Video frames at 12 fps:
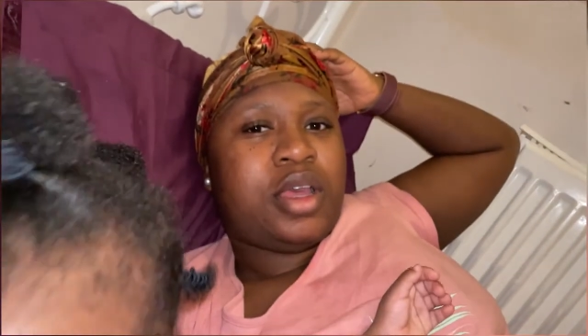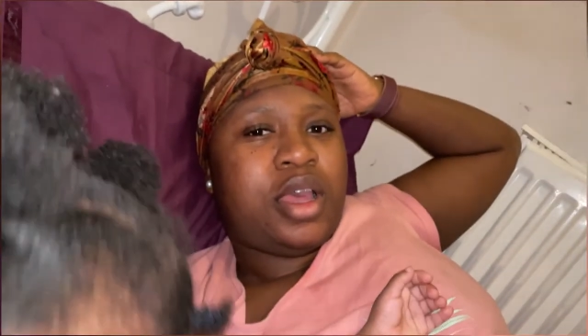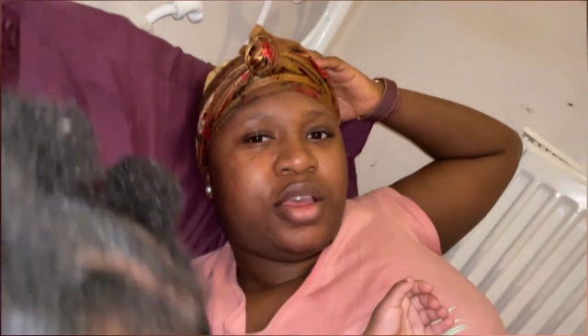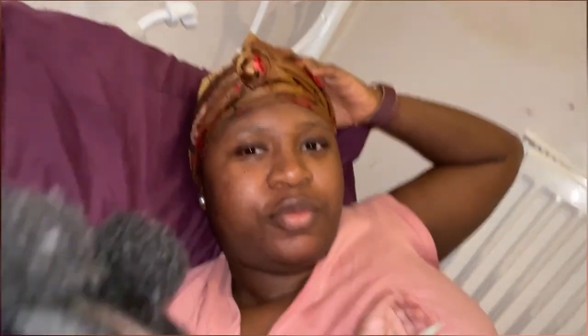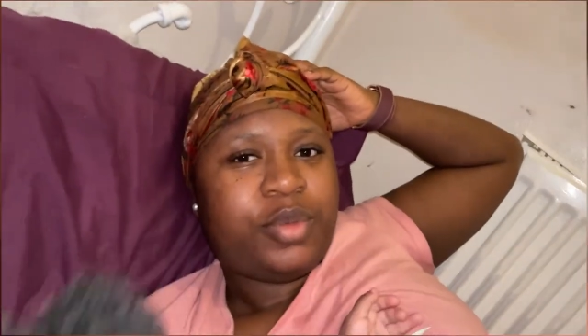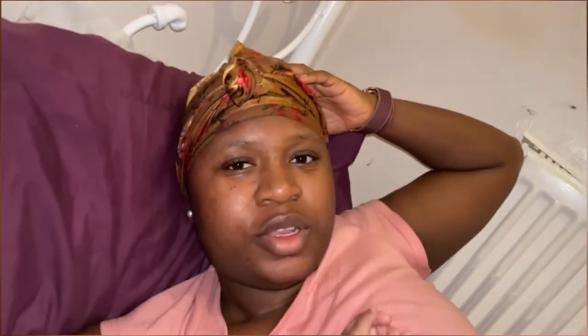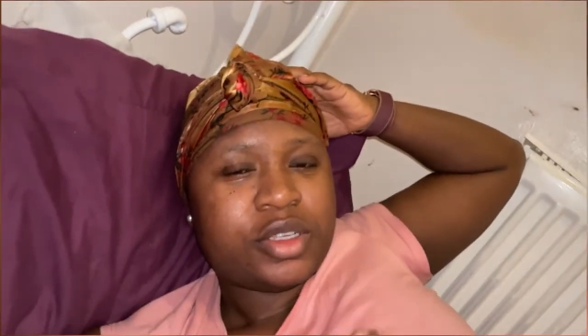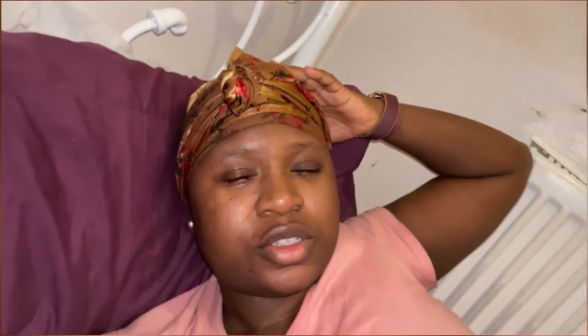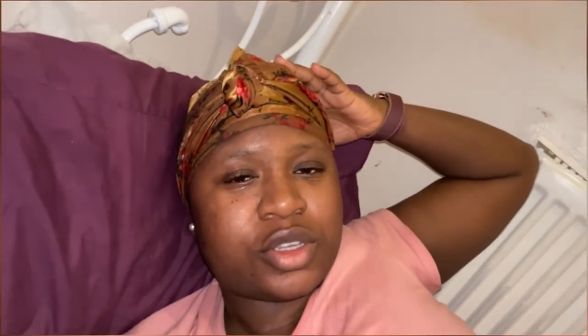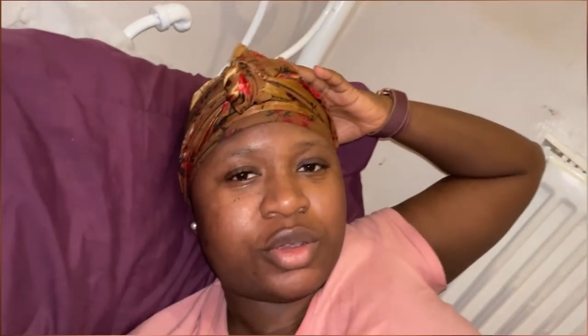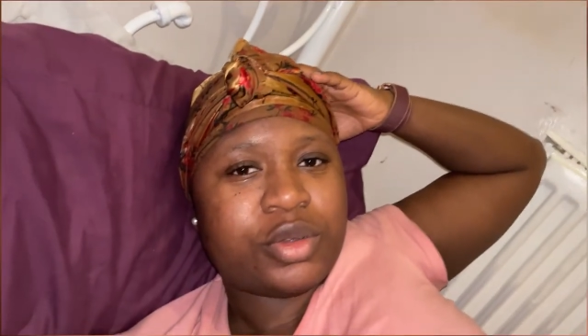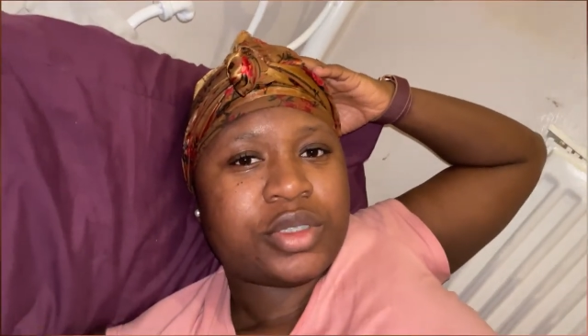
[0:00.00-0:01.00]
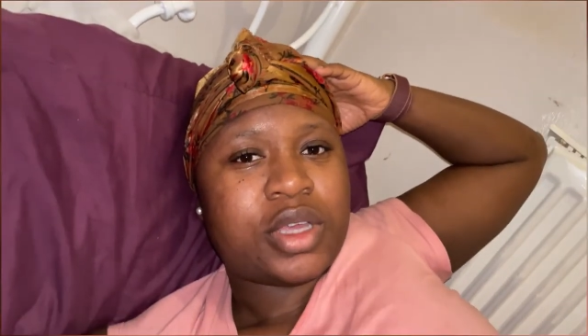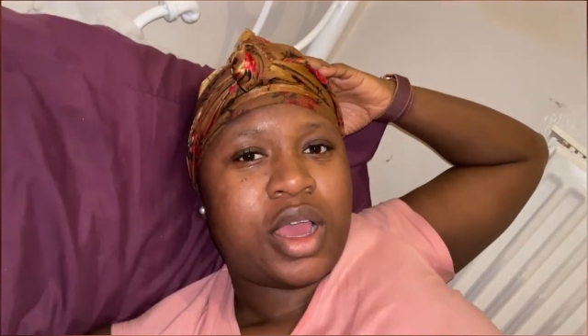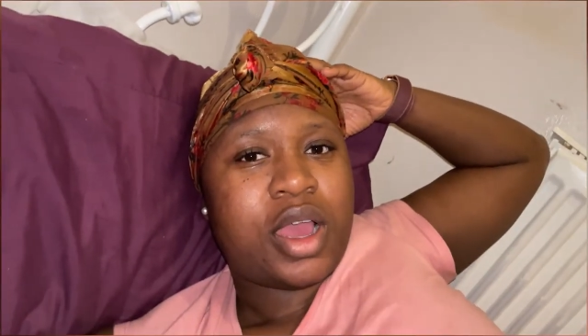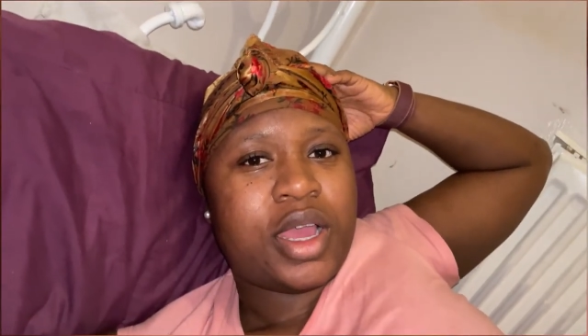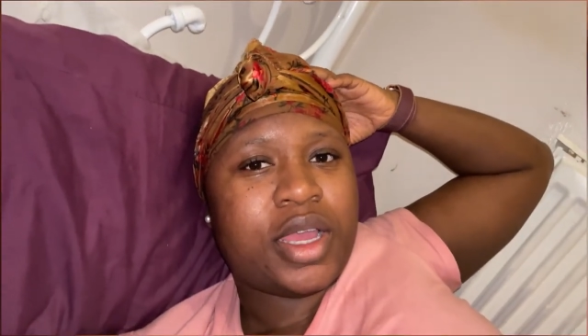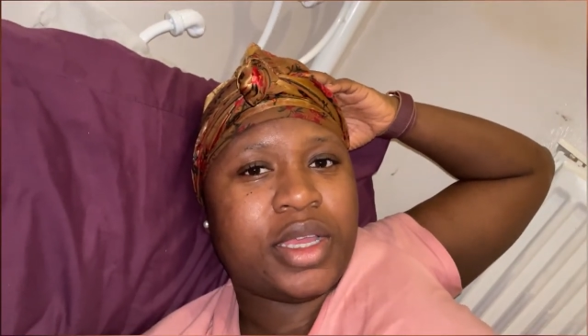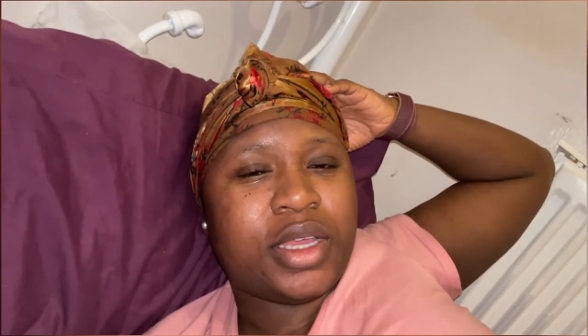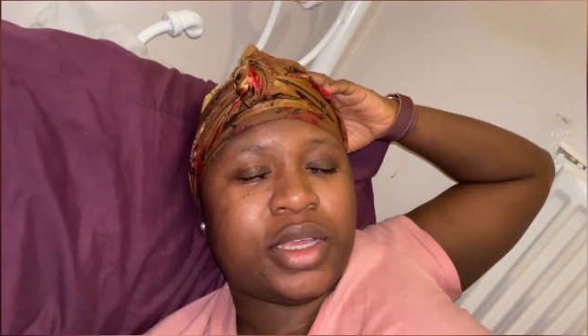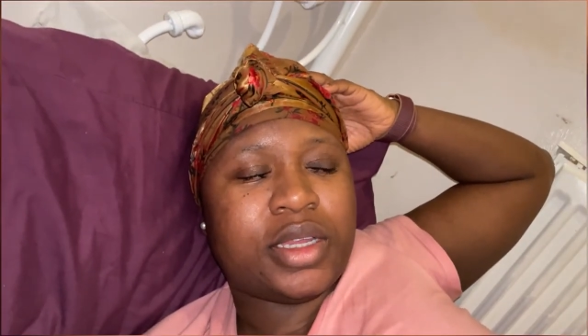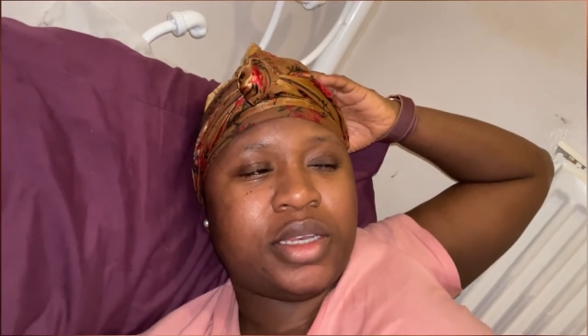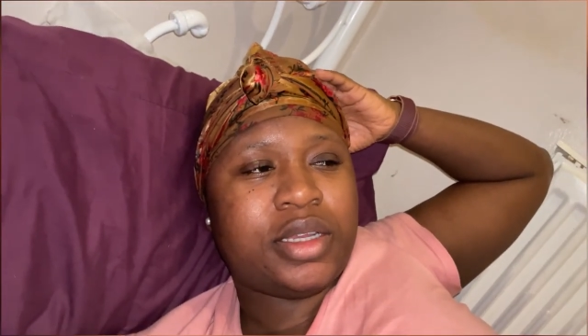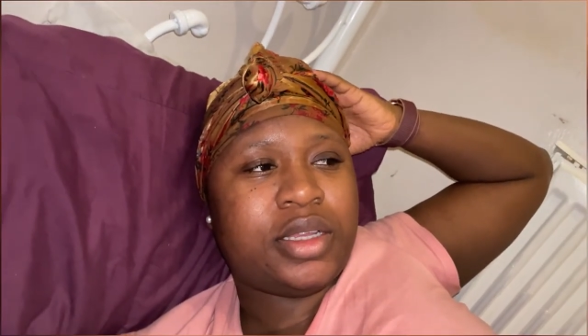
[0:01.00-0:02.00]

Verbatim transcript: I've been so tired.